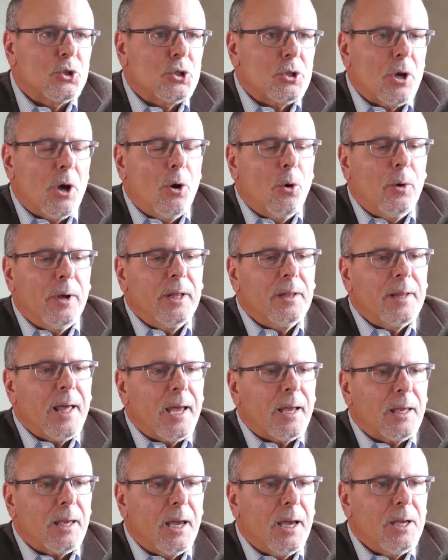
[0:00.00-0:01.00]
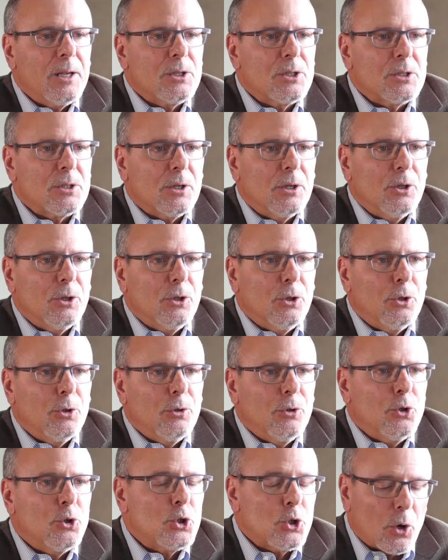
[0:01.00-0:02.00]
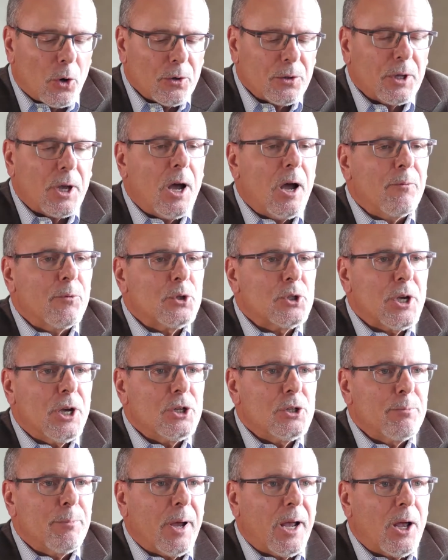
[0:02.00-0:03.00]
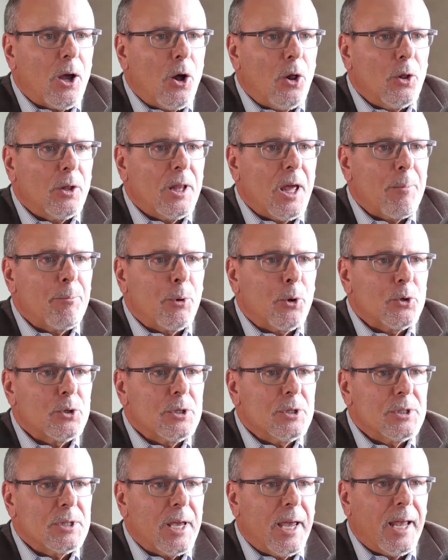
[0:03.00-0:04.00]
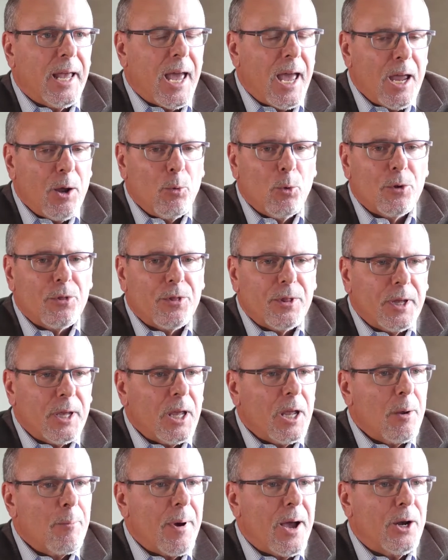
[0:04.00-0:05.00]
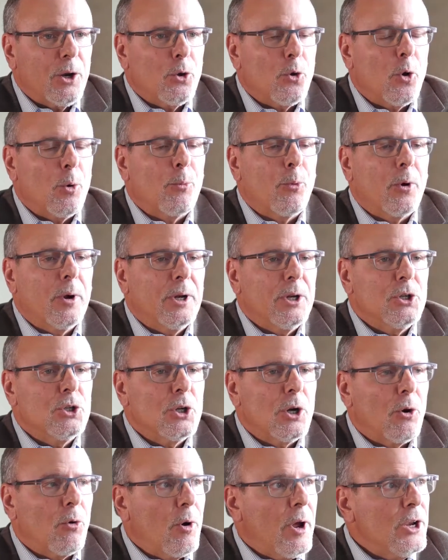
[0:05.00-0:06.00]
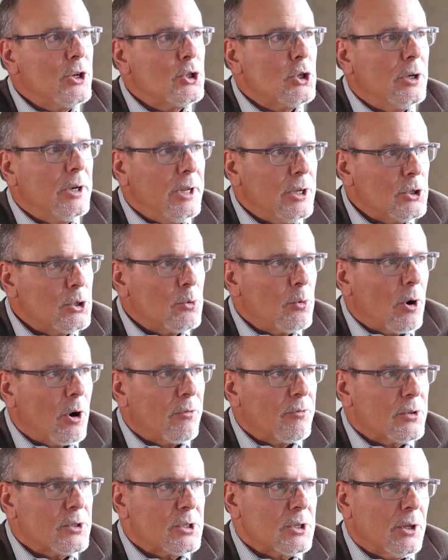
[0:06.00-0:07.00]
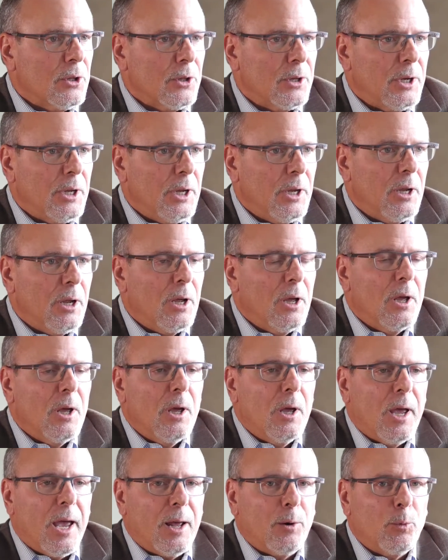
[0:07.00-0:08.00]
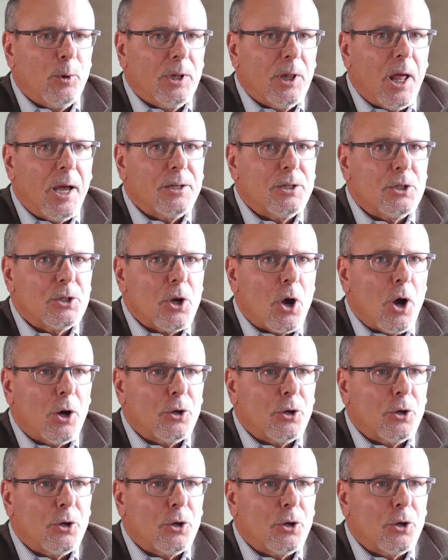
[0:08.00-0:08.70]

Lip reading: So in that case, you start the conversation by calling that person saying, hey, we're thinking about incorporating generation into our facility, and we'd like